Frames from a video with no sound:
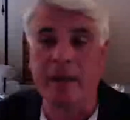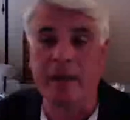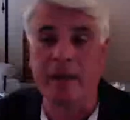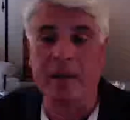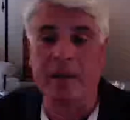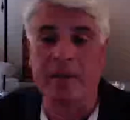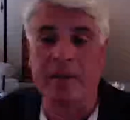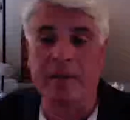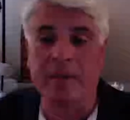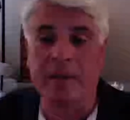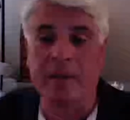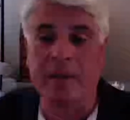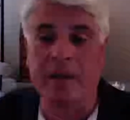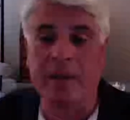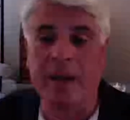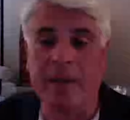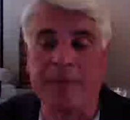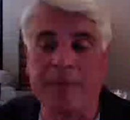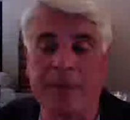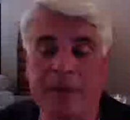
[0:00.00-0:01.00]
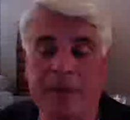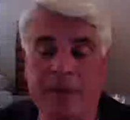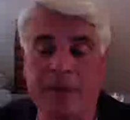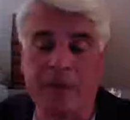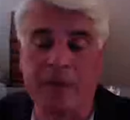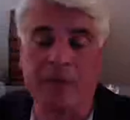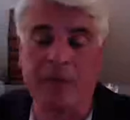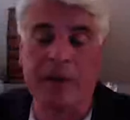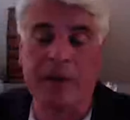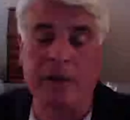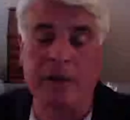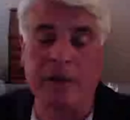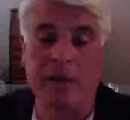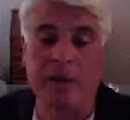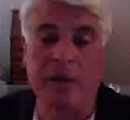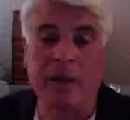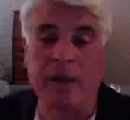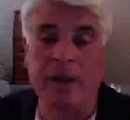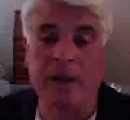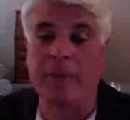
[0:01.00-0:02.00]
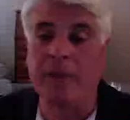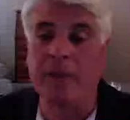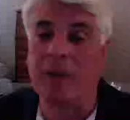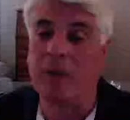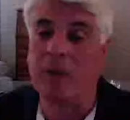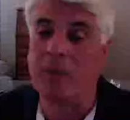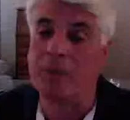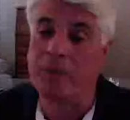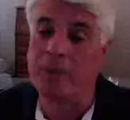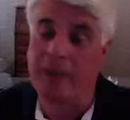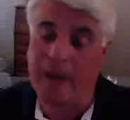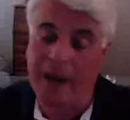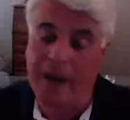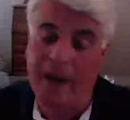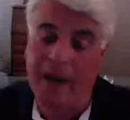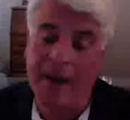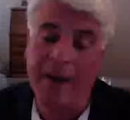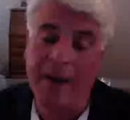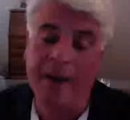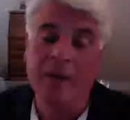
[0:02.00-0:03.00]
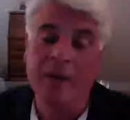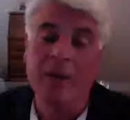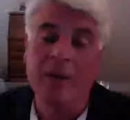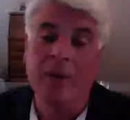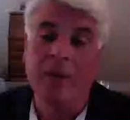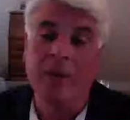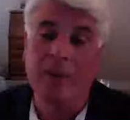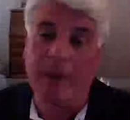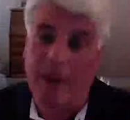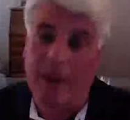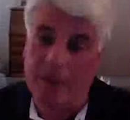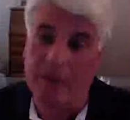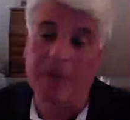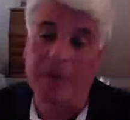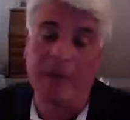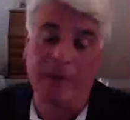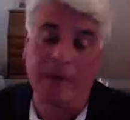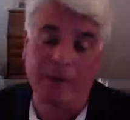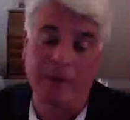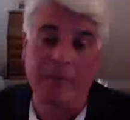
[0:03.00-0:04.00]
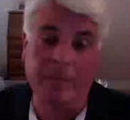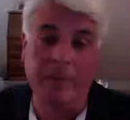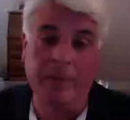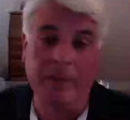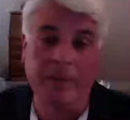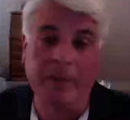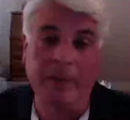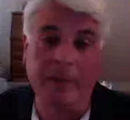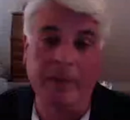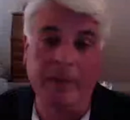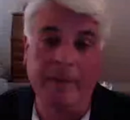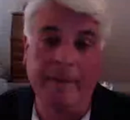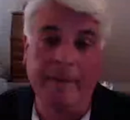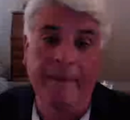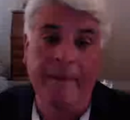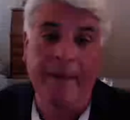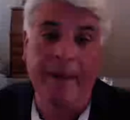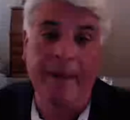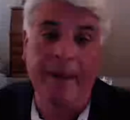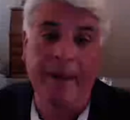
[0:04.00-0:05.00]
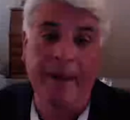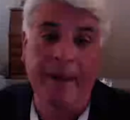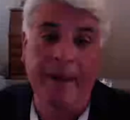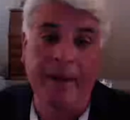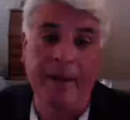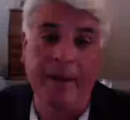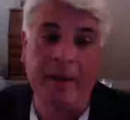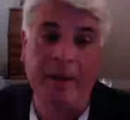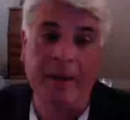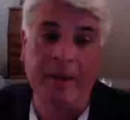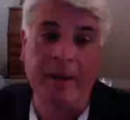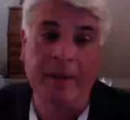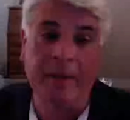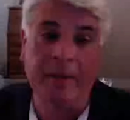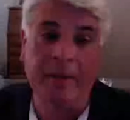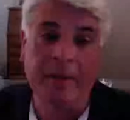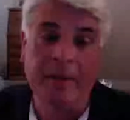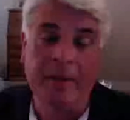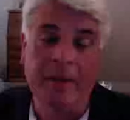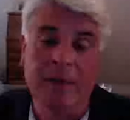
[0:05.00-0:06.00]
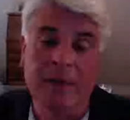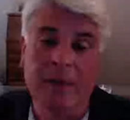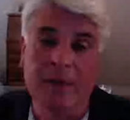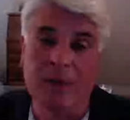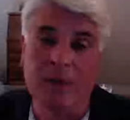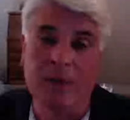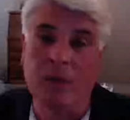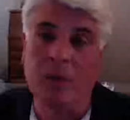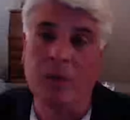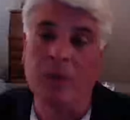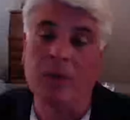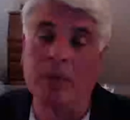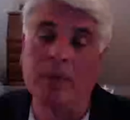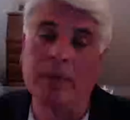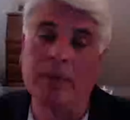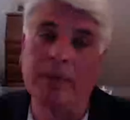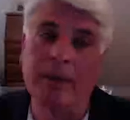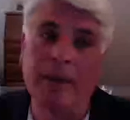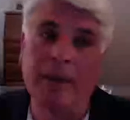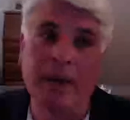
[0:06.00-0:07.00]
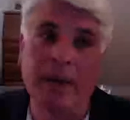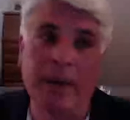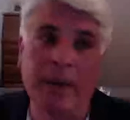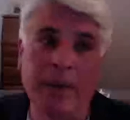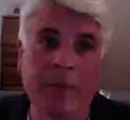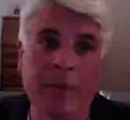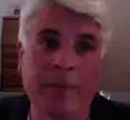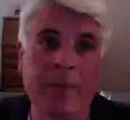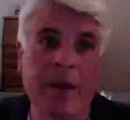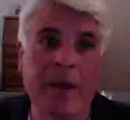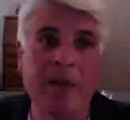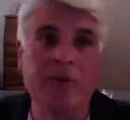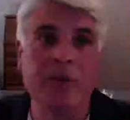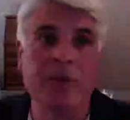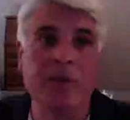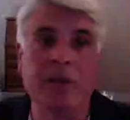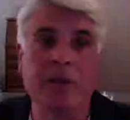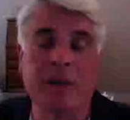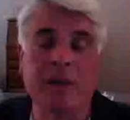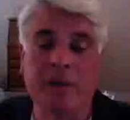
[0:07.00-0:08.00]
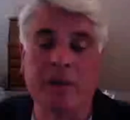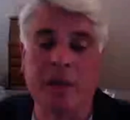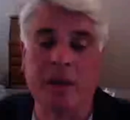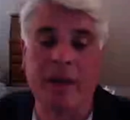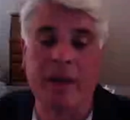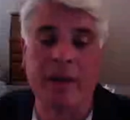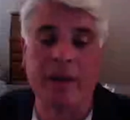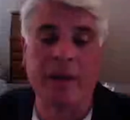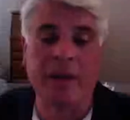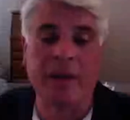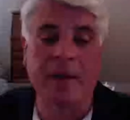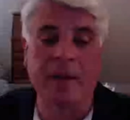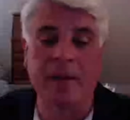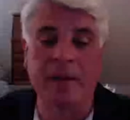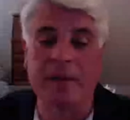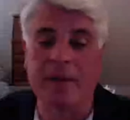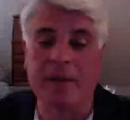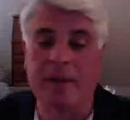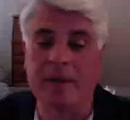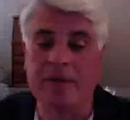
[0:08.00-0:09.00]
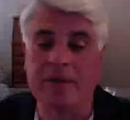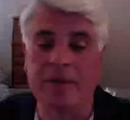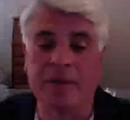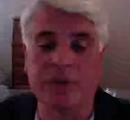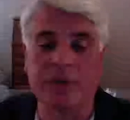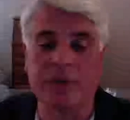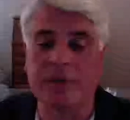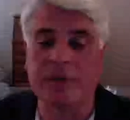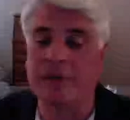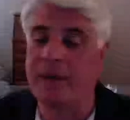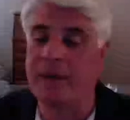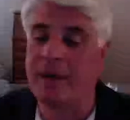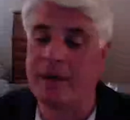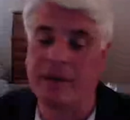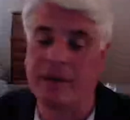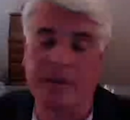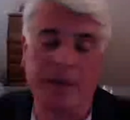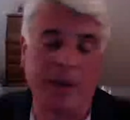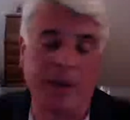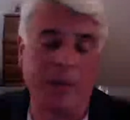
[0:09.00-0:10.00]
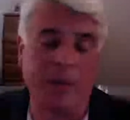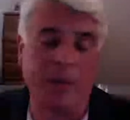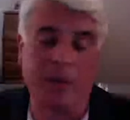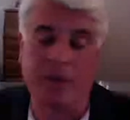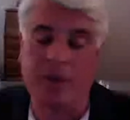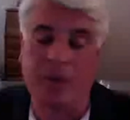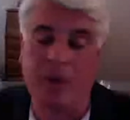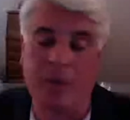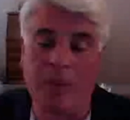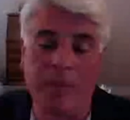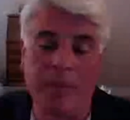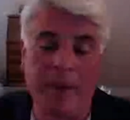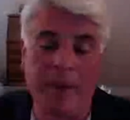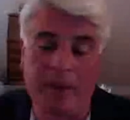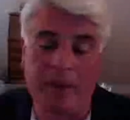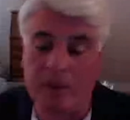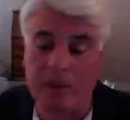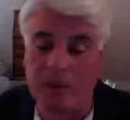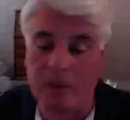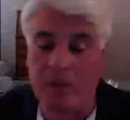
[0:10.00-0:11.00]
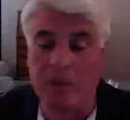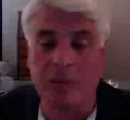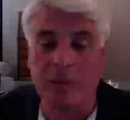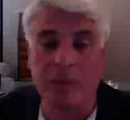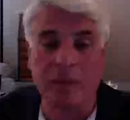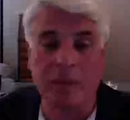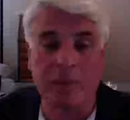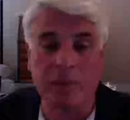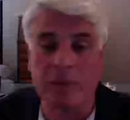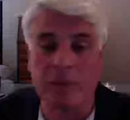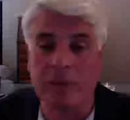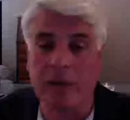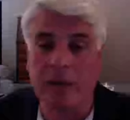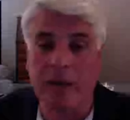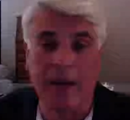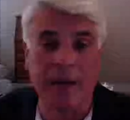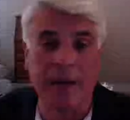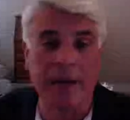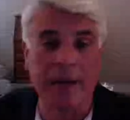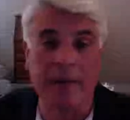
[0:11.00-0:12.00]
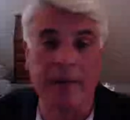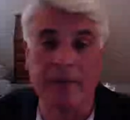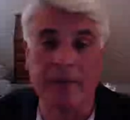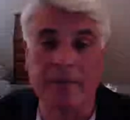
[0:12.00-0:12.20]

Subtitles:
what the absentee rates look like, but they were pretty high when I was still in the building. And so I would imagine there's a lot of kids that just say it's not worth going back to school. I'm just high, and